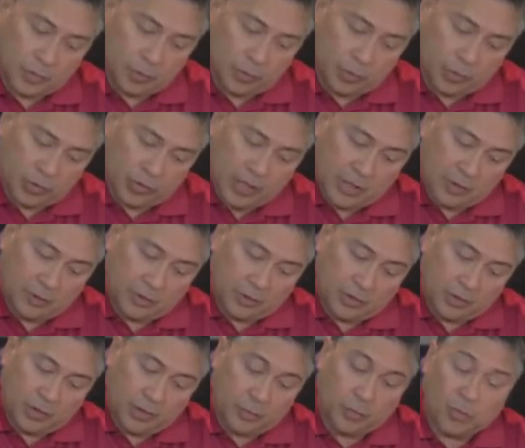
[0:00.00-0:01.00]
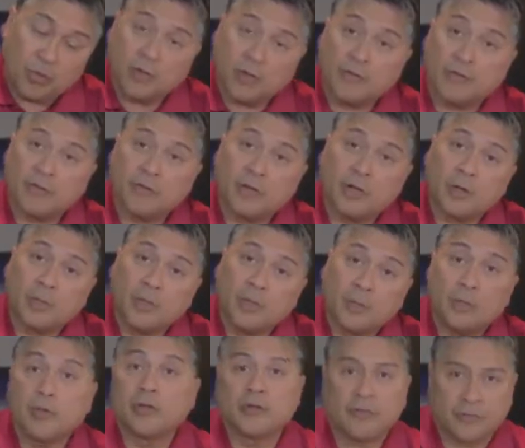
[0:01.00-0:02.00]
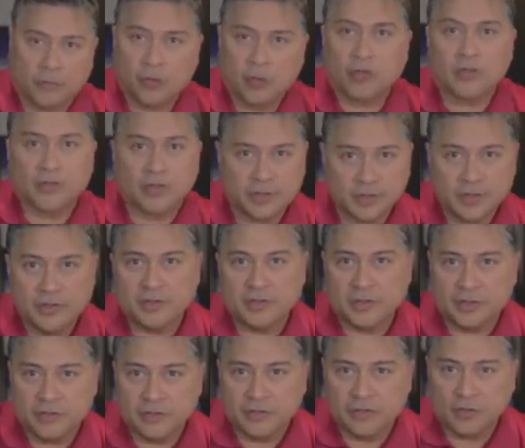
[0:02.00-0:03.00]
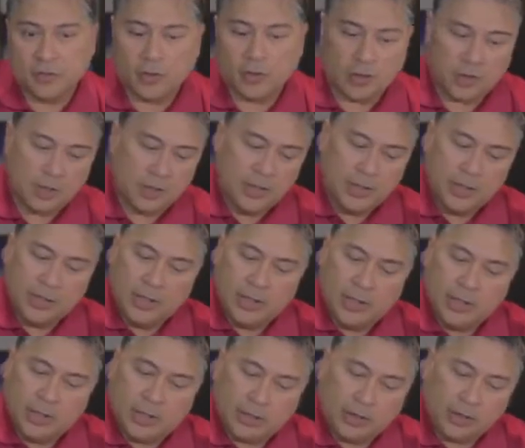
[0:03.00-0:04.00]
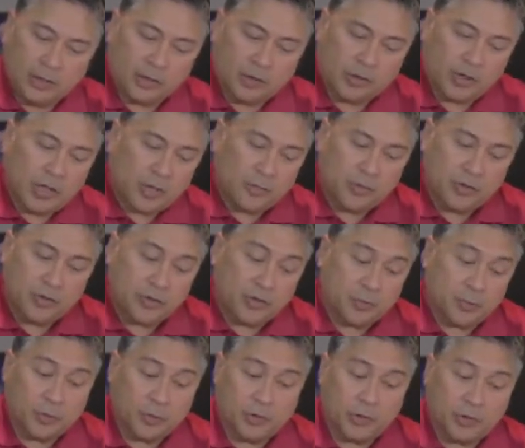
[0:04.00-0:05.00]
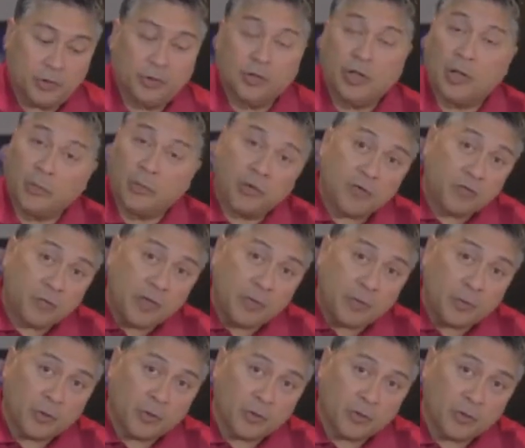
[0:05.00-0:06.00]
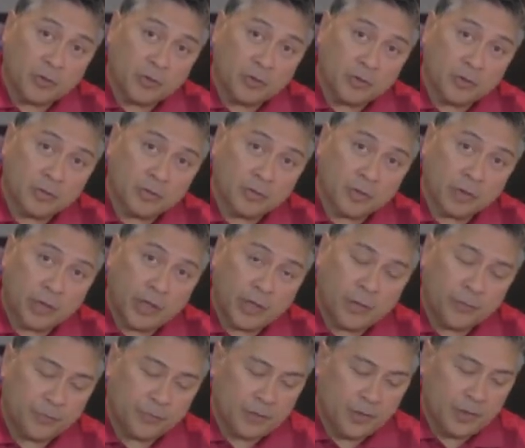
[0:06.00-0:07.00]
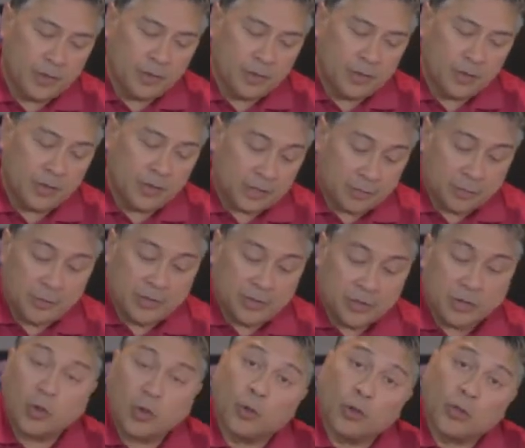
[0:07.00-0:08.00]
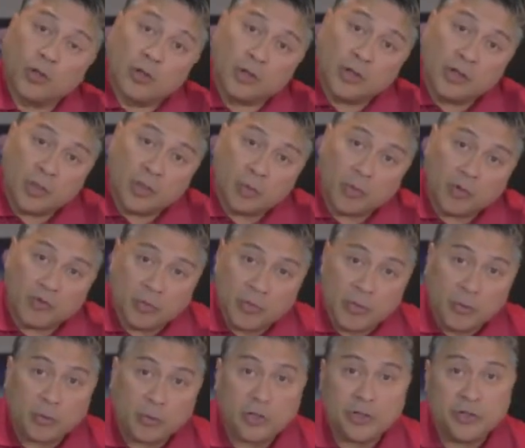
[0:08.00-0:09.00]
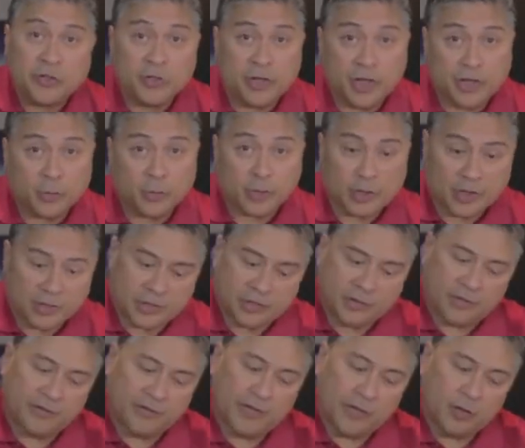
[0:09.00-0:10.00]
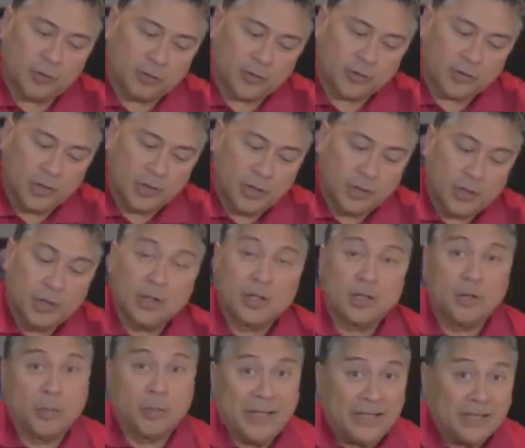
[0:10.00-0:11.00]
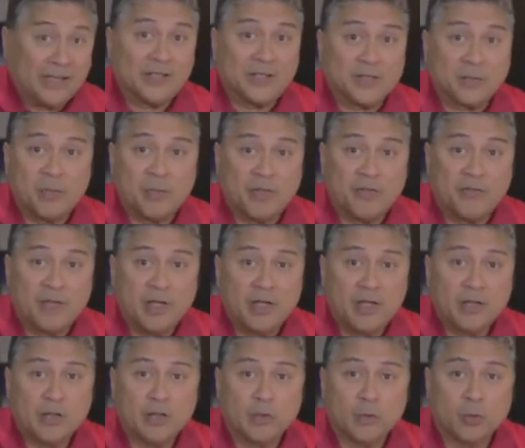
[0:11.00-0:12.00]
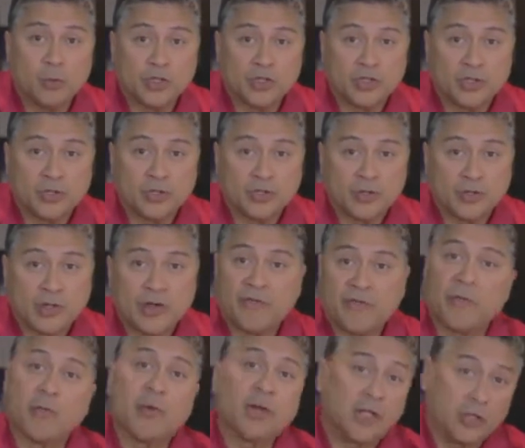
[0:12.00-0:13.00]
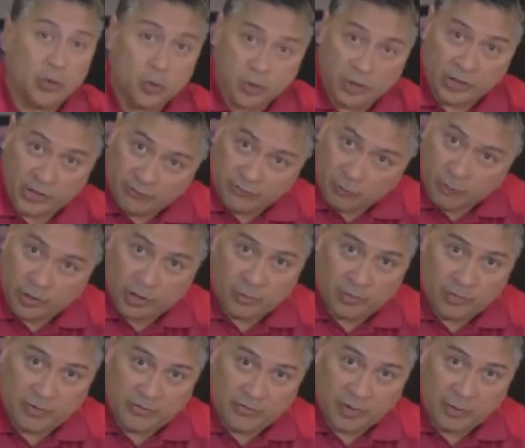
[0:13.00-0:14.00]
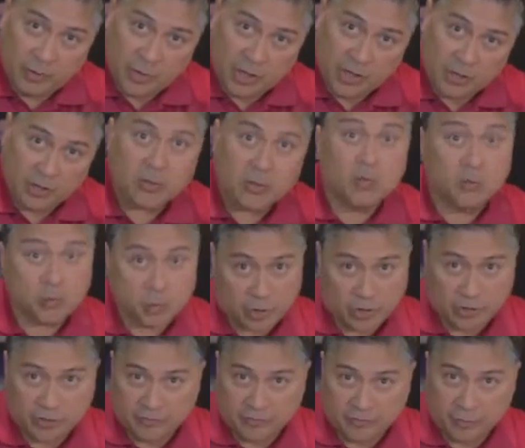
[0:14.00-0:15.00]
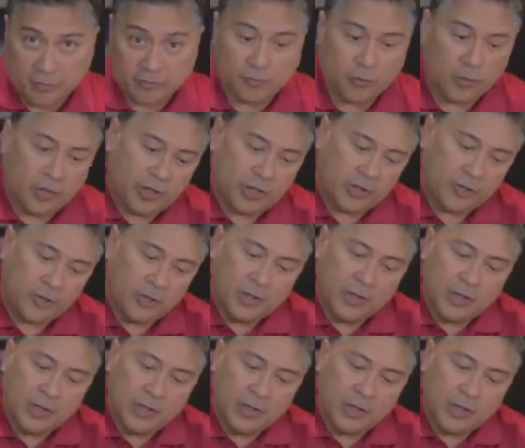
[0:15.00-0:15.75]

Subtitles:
put down the number of people, the 4, 16, 64, and then on top you just put number of people. Okay, that means the total number of people in your network as it develops. The maintenance BV, which is everybody doing the 40 BV a month, part of the 440.